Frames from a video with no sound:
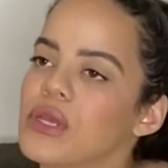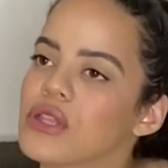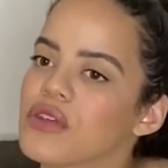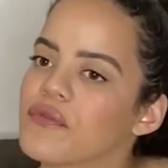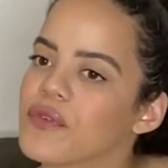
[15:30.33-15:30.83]

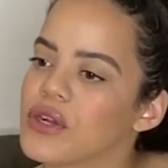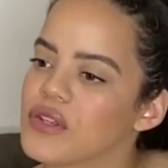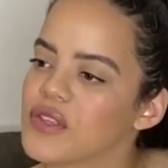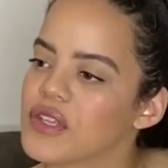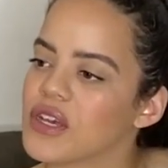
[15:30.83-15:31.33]
The
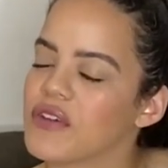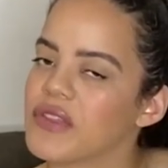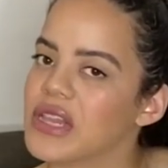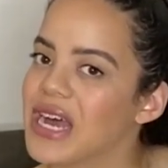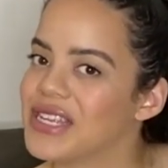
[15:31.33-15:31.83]
first of the
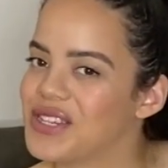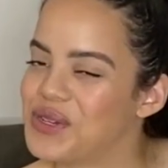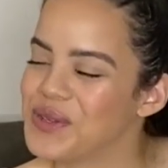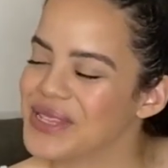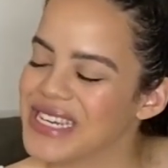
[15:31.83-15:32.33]
last
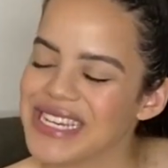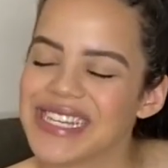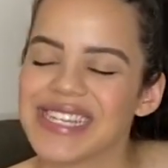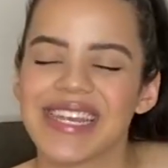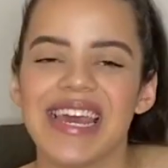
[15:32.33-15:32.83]
two
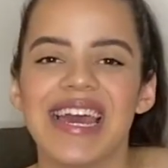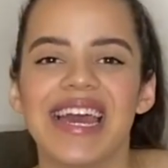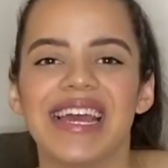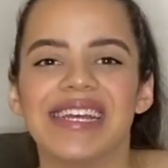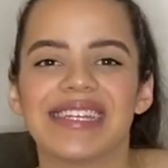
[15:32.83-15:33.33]
things
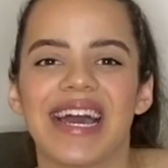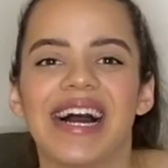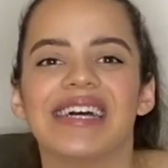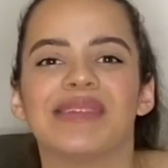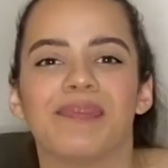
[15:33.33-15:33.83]
is
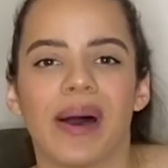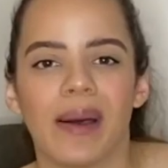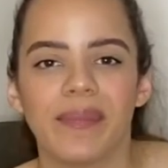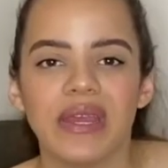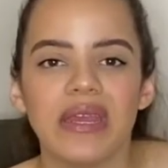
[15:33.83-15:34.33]
Kai's
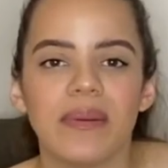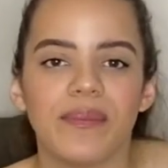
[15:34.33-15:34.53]
Boppy,